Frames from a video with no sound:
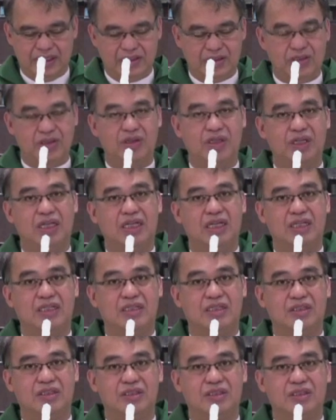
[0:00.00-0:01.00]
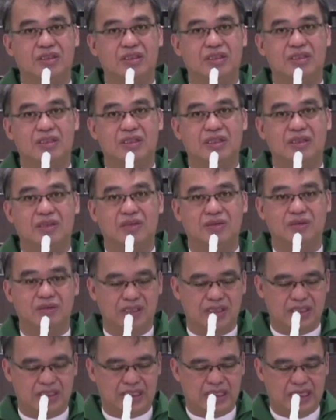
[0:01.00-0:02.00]
joining us through
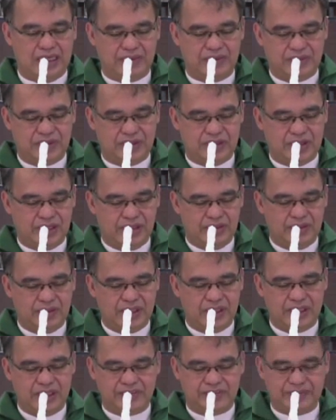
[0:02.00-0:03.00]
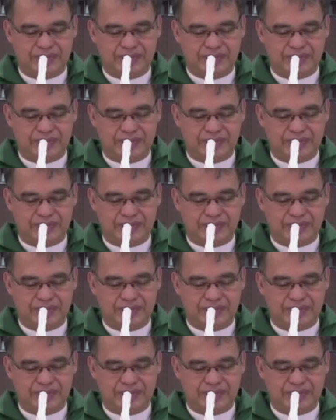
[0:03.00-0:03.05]
this live streaming.